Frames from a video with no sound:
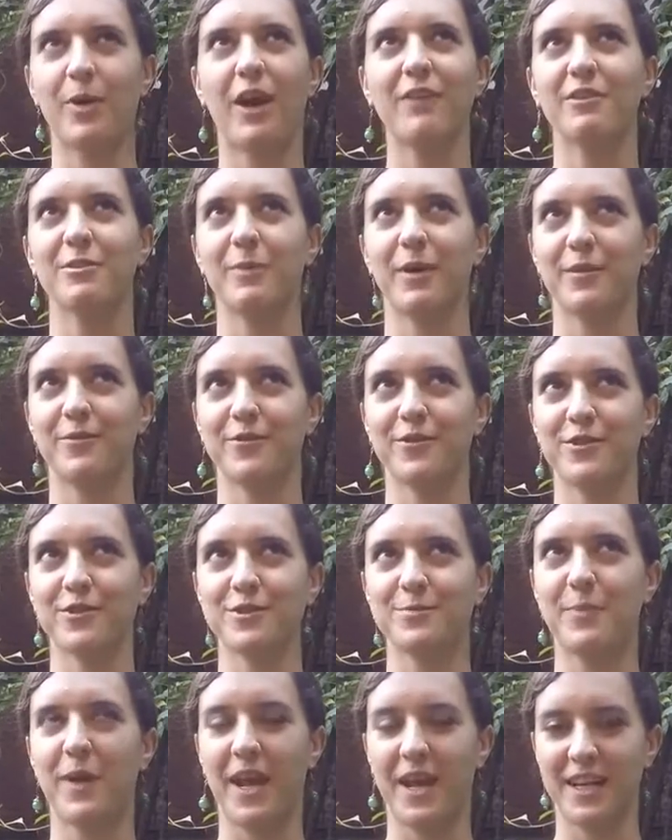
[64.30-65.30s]
having my
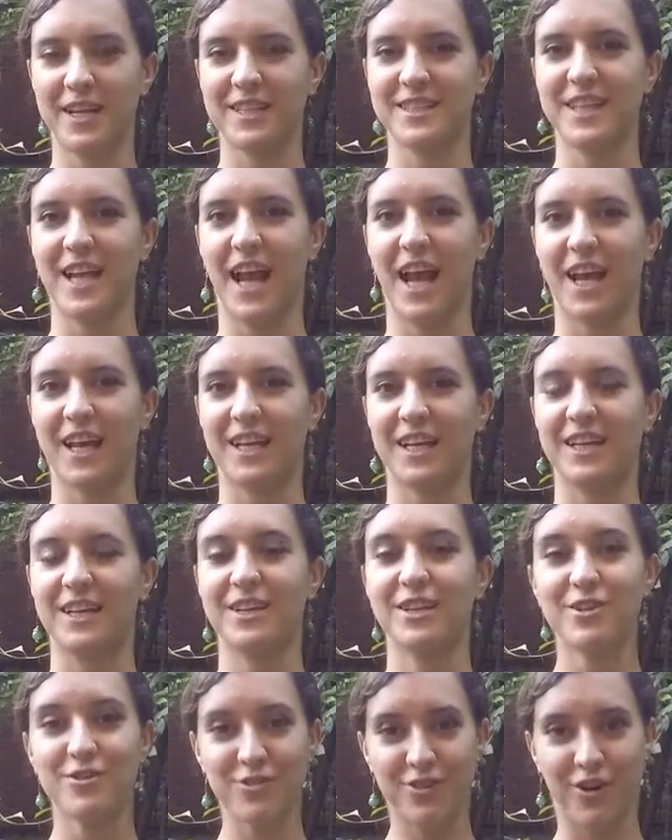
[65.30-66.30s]
first panic attack in
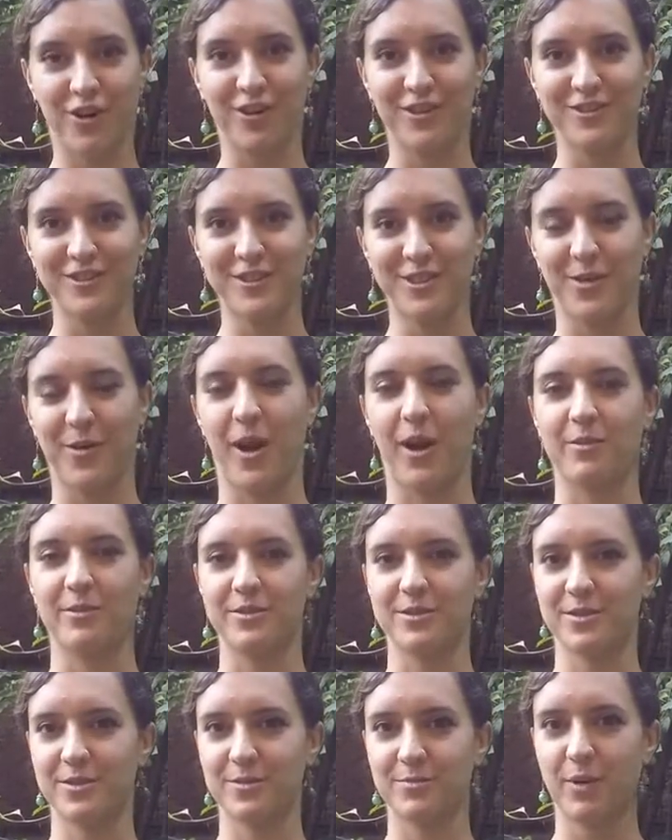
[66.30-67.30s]
kindergarten, so I
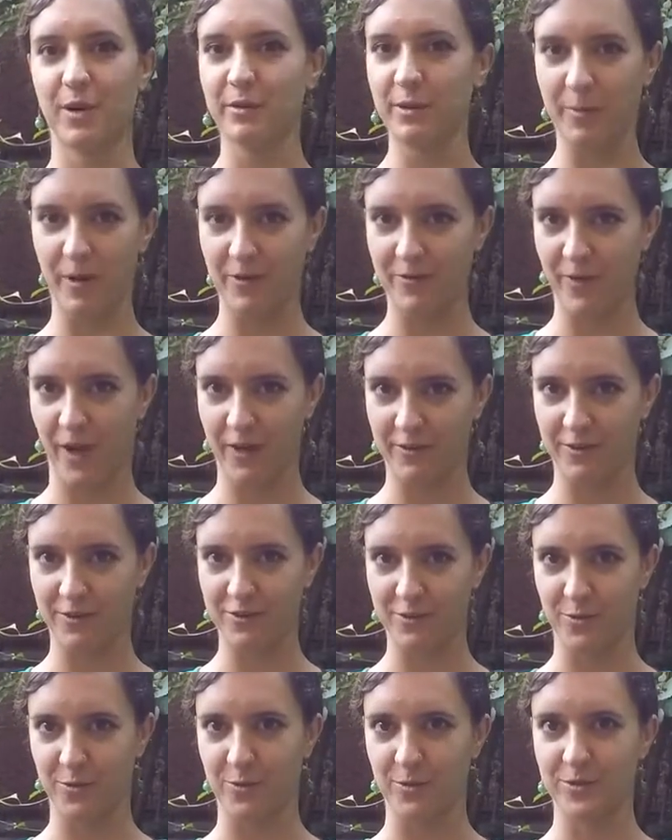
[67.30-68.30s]
was probably about 5
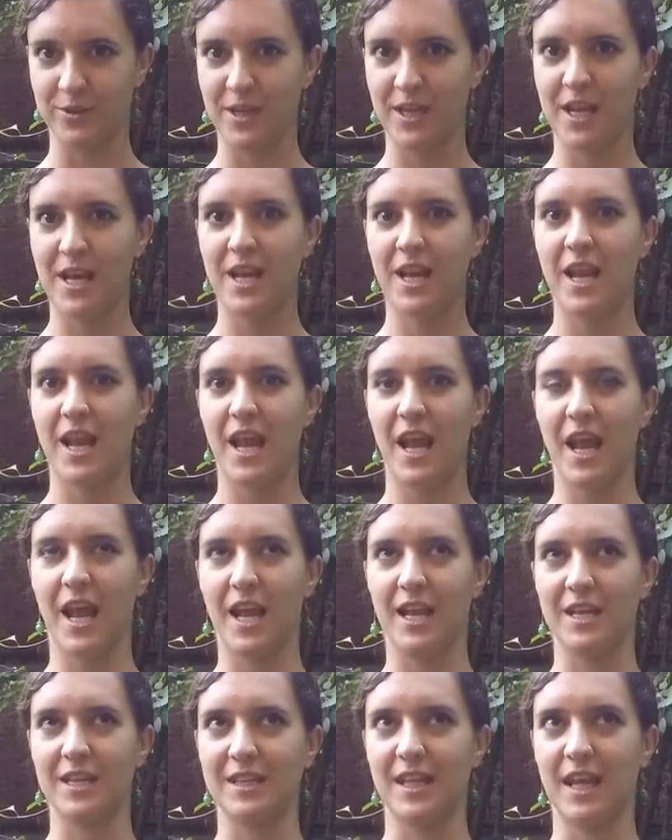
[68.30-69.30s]
years old.
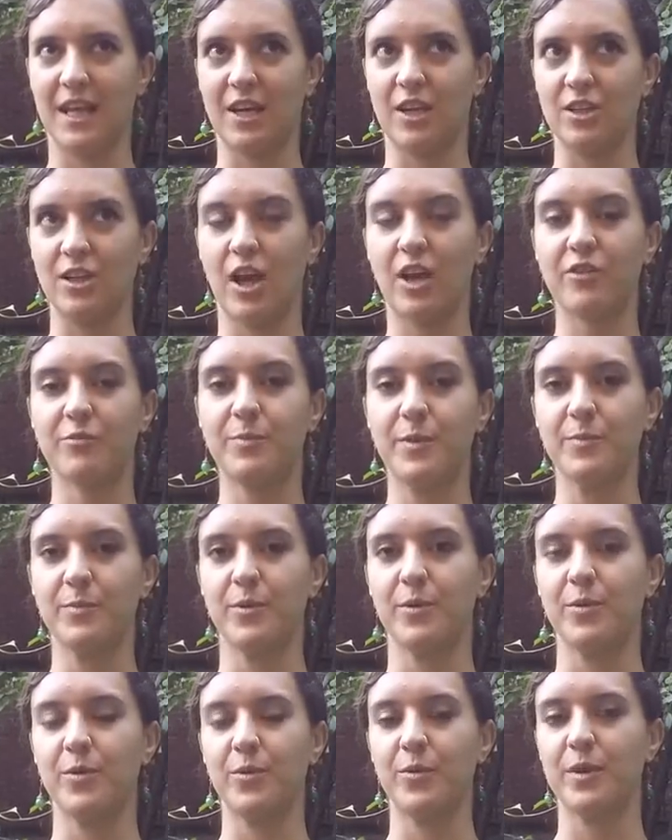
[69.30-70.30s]
And like a lot of
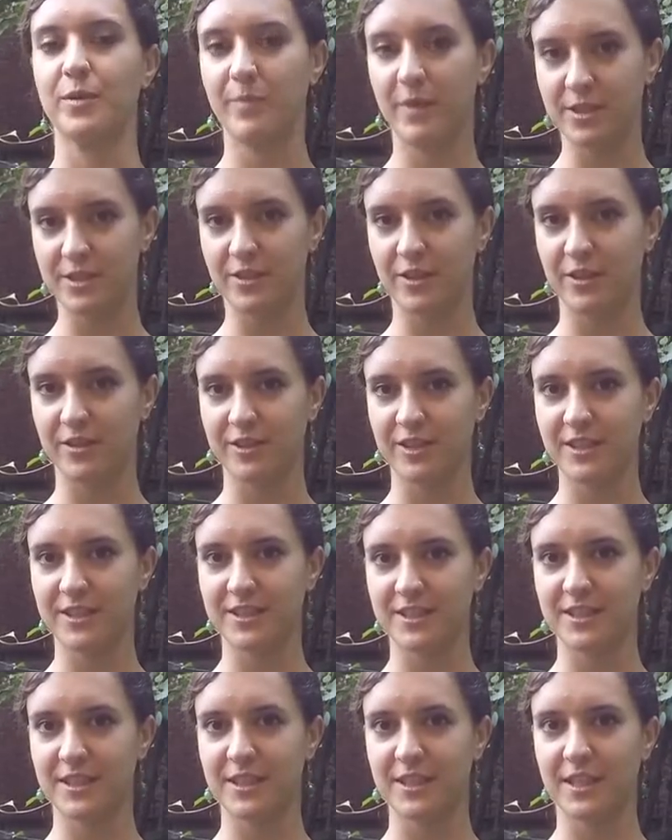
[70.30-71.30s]
people with mental
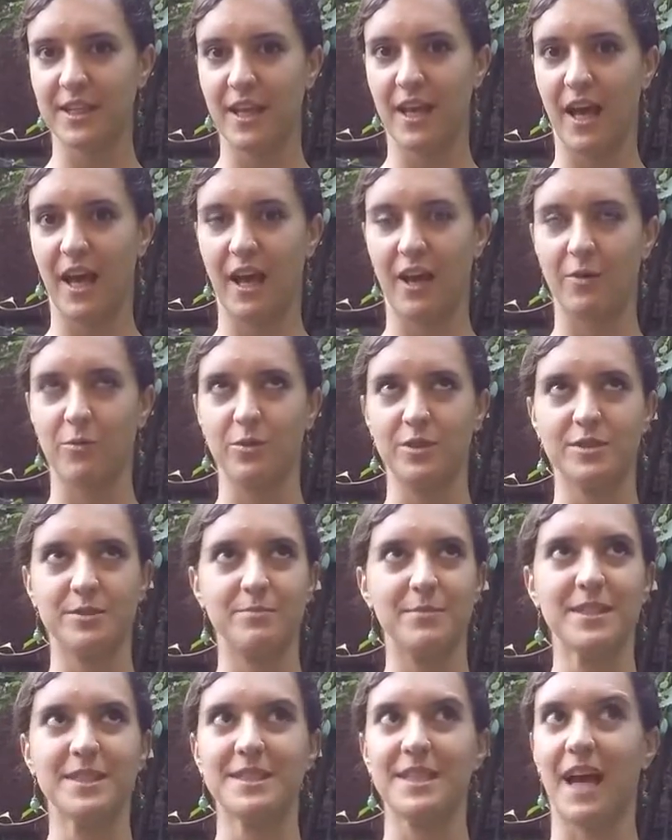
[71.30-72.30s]
illness, I was
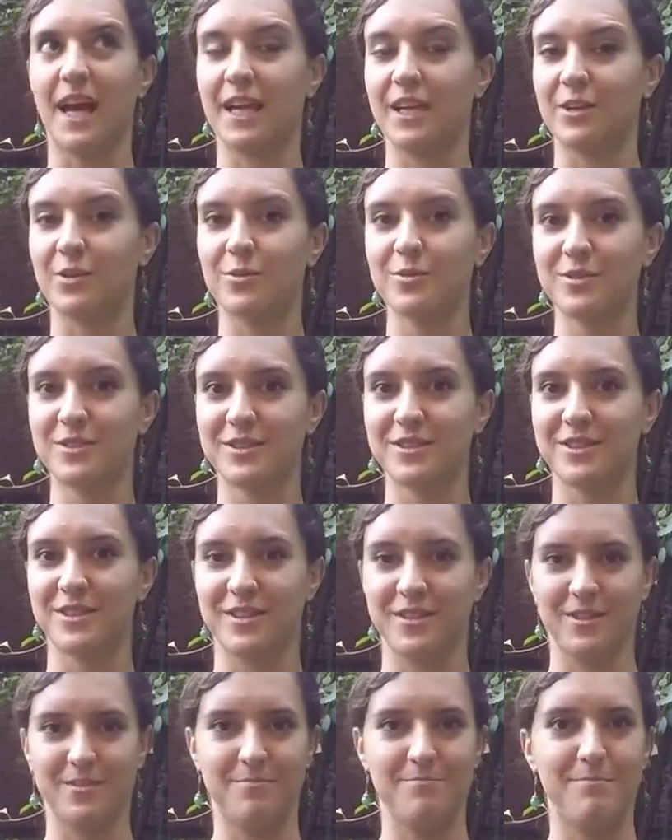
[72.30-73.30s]
misdiagnosed
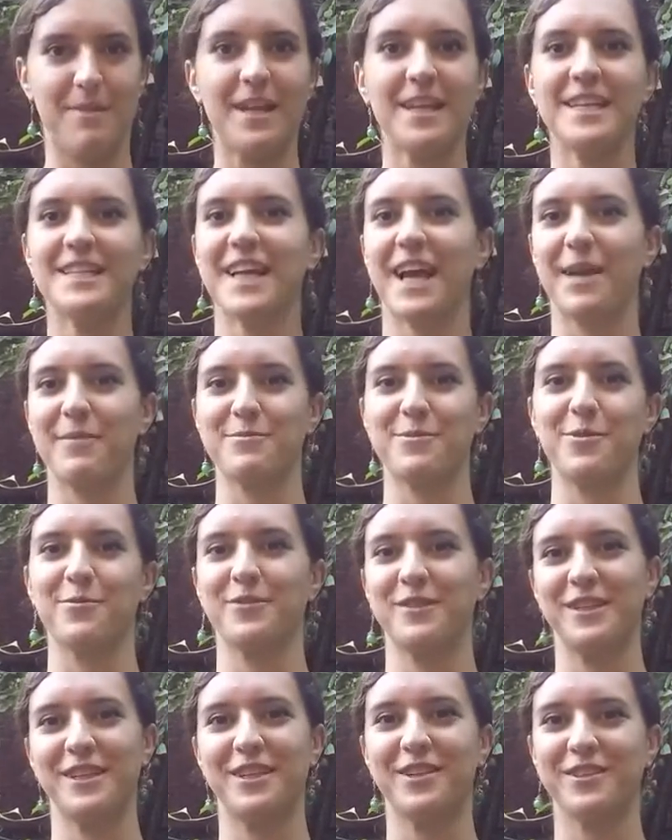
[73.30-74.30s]
many times over
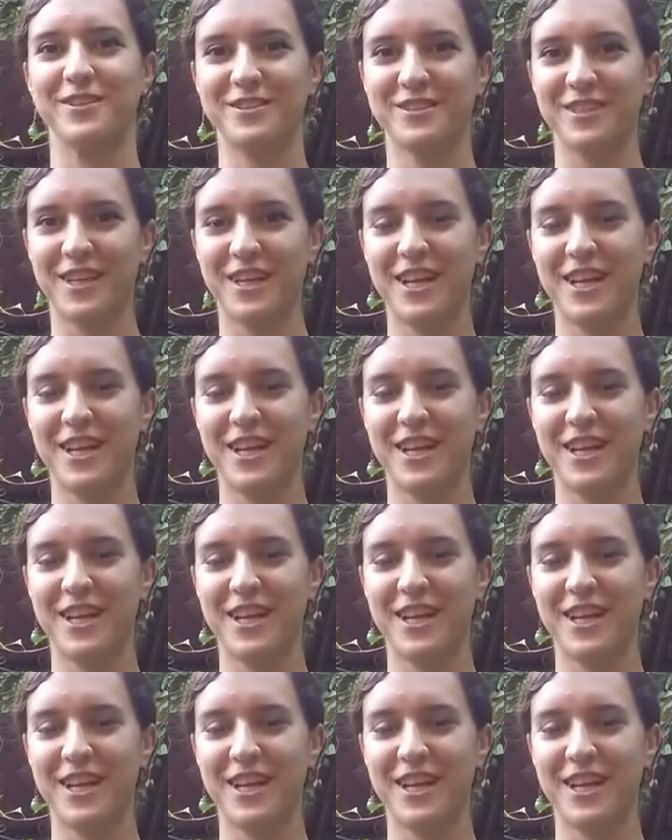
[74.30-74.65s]
the years.